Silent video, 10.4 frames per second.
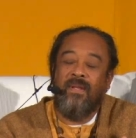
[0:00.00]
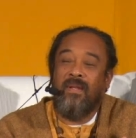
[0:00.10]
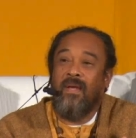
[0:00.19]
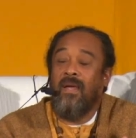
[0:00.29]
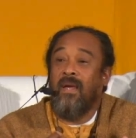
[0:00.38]

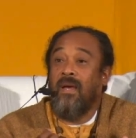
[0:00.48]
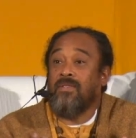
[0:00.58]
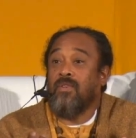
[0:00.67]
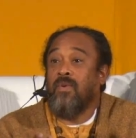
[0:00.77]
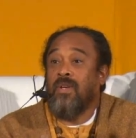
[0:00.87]
Then I
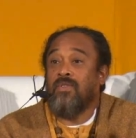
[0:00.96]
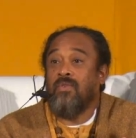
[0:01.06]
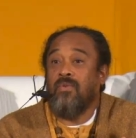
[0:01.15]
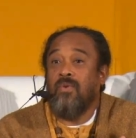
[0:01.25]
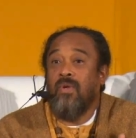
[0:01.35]
ask a
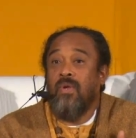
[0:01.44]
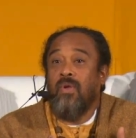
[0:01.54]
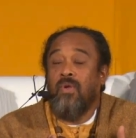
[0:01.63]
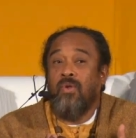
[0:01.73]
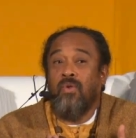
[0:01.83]
question,
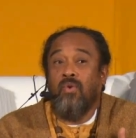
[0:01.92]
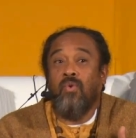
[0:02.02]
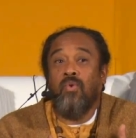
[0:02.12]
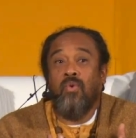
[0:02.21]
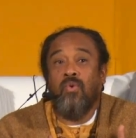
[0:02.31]

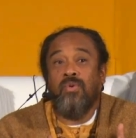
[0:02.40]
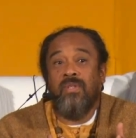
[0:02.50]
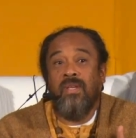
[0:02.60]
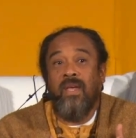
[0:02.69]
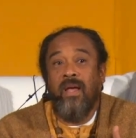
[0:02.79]
you who
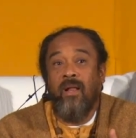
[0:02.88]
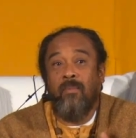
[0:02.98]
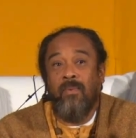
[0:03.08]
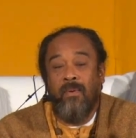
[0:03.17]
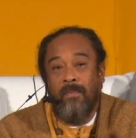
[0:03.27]
seek
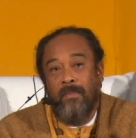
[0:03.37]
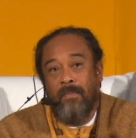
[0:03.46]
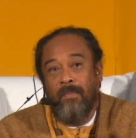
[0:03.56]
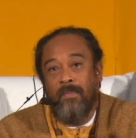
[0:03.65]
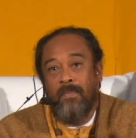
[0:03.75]
help,
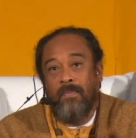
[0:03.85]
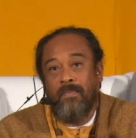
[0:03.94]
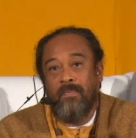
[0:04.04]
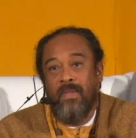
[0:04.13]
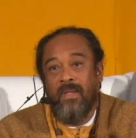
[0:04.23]

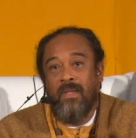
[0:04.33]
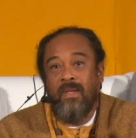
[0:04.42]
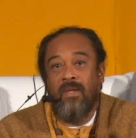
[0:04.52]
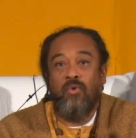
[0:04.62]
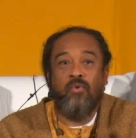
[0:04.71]

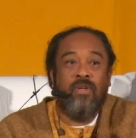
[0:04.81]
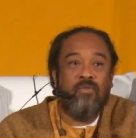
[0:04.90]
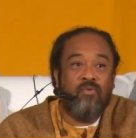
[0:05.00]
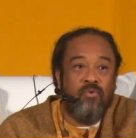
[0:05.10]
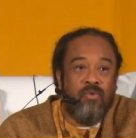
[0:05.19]
can you
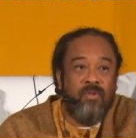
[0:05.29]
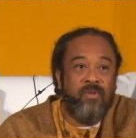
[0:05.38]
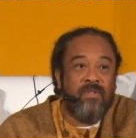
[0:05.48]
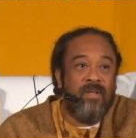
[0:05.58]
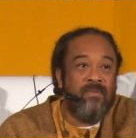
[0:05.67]

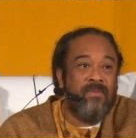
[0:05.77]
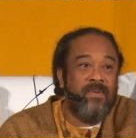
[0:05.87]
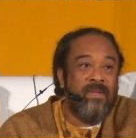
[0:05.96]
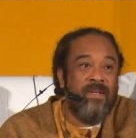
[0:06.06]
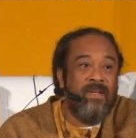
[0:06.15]
introduce yourself?